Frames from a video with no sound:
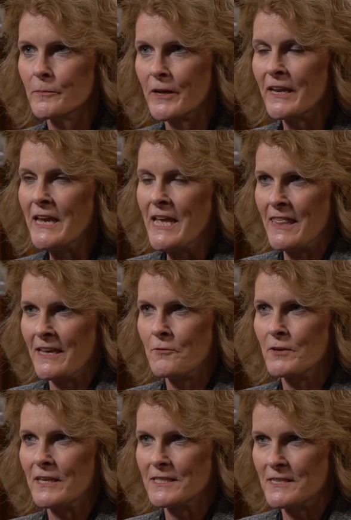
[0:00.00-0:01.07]
But I think
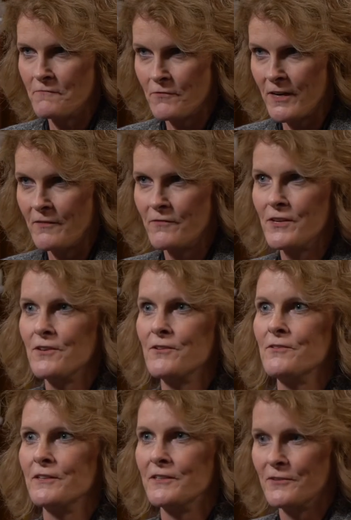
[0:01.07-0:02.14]
when it's in front of
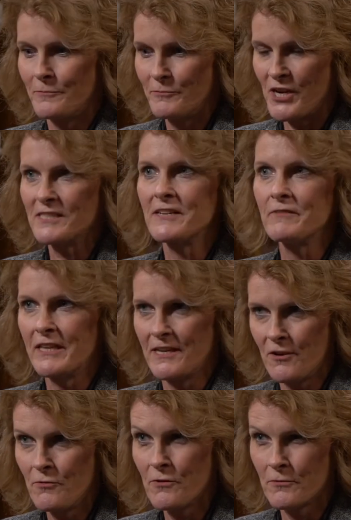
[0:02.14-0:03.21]
you and you objectively
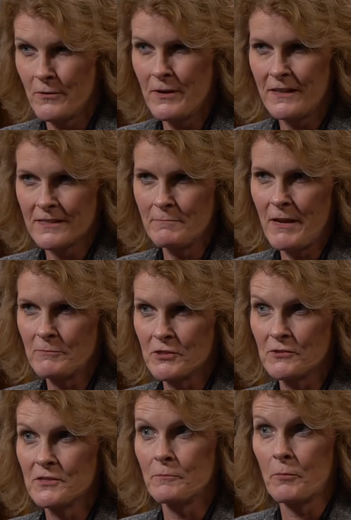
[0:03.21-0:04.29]
go through it, sometimes
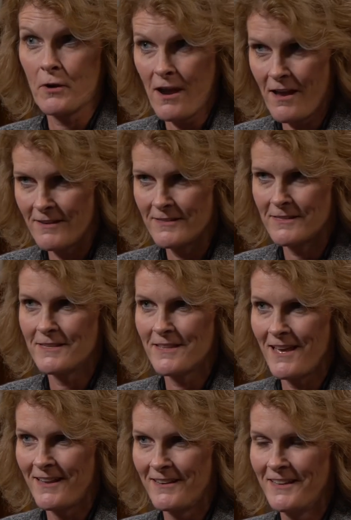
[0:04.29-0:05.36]
you're surprised
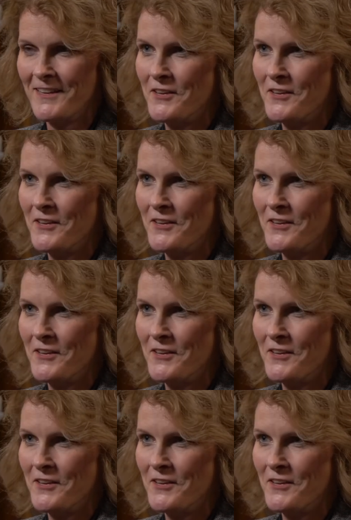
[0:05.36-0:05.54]
that